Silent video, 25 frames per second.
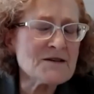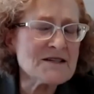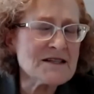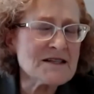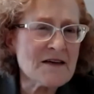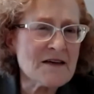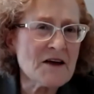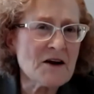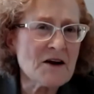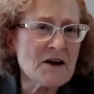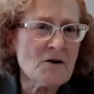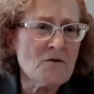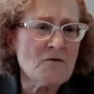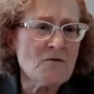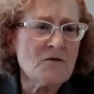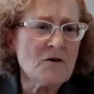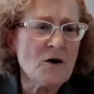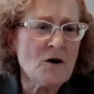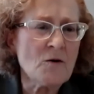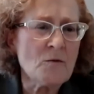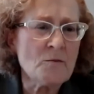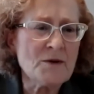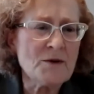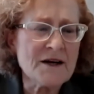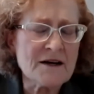say they don't
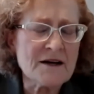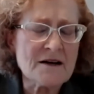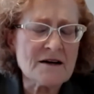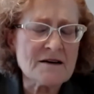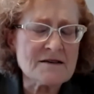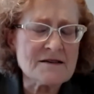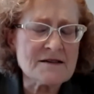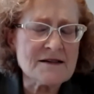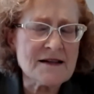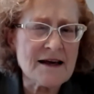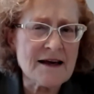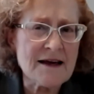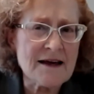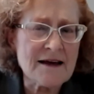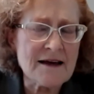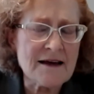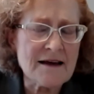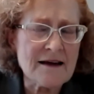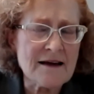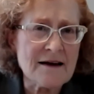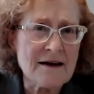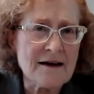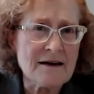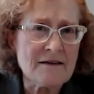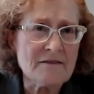vote because
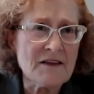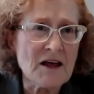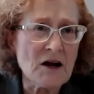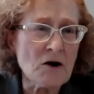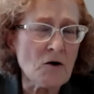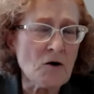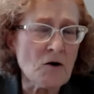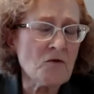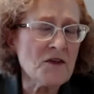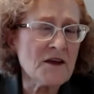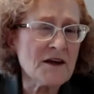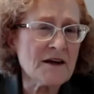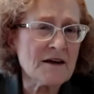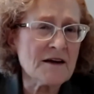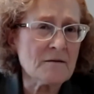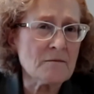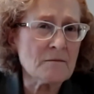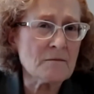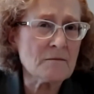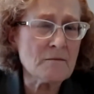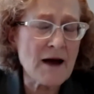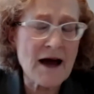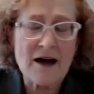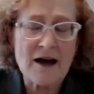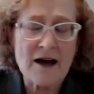they don't think it
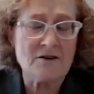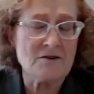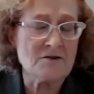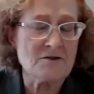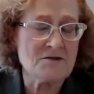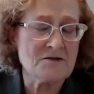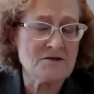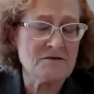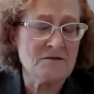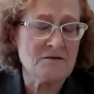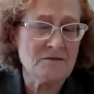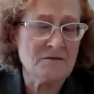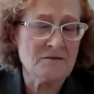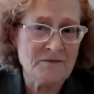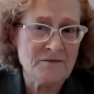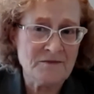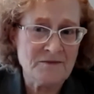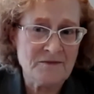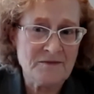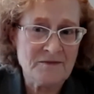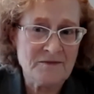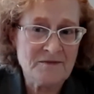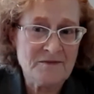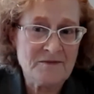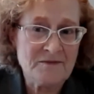matters,
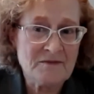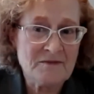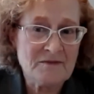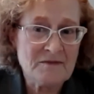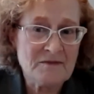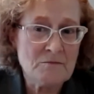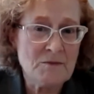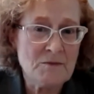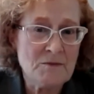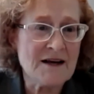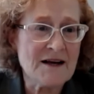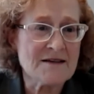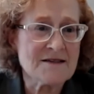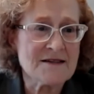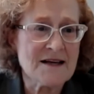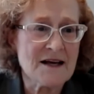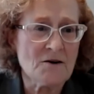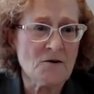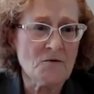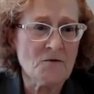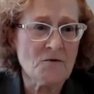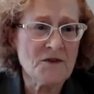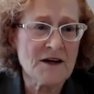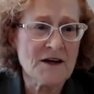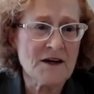because they
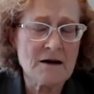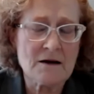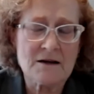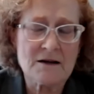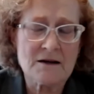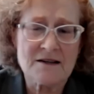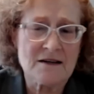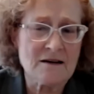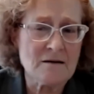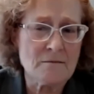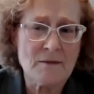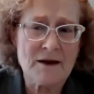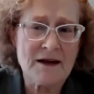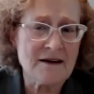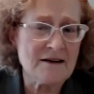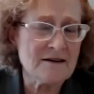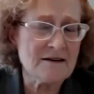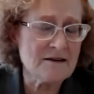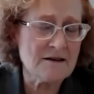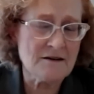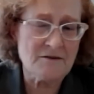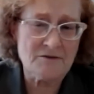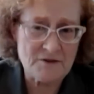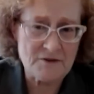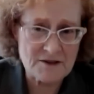don't think it's going to make a
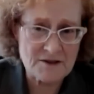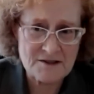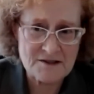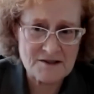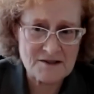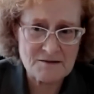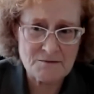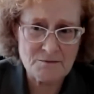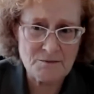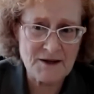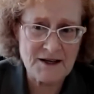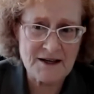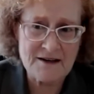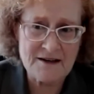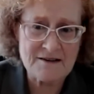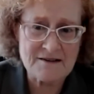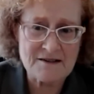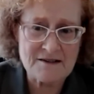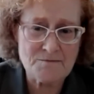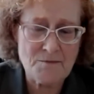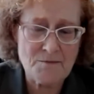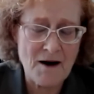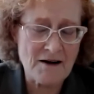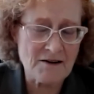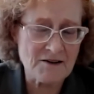difference, because
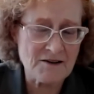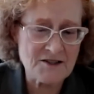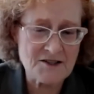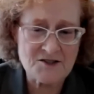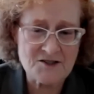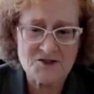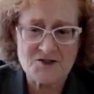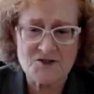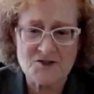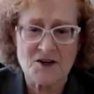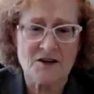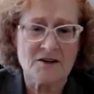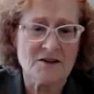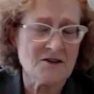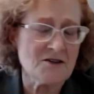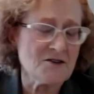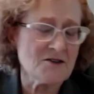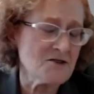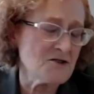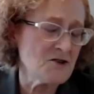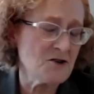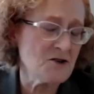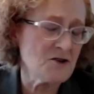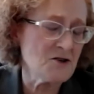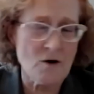politicians are going to
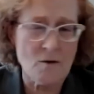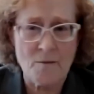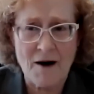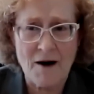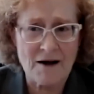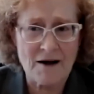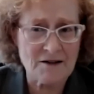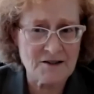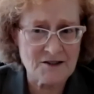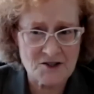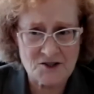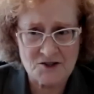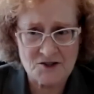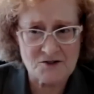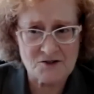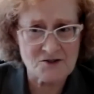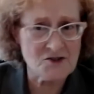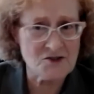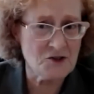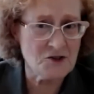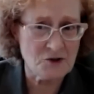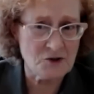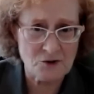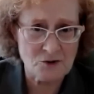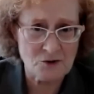just do what politicians
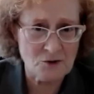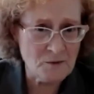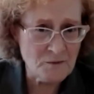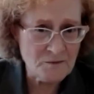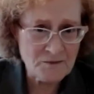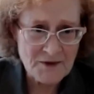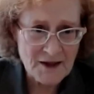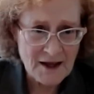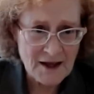do,